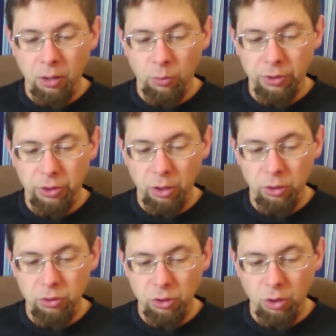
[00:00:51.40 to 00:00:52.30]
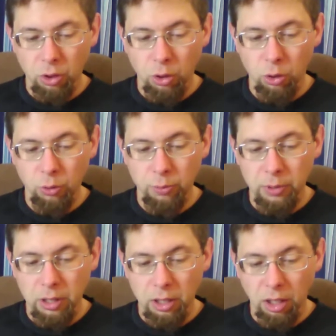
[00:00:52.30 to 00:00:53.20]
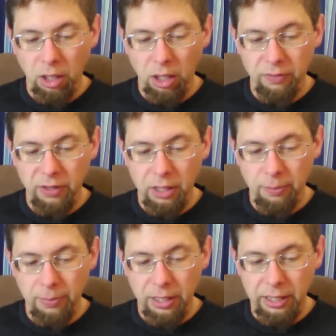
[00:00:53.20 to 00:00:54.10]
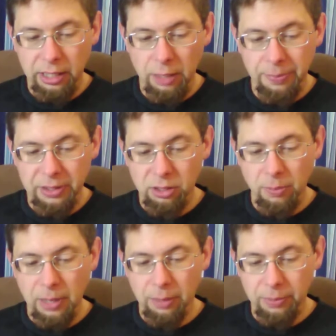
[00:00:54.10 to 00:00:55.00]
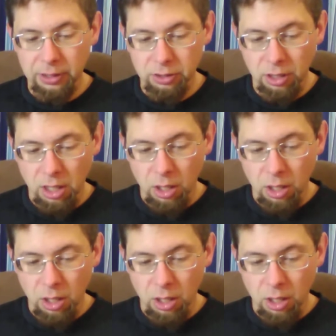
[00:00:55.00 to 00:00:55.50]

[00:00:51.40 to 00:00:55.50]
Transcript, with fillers: with those whom love him and keep his commandments,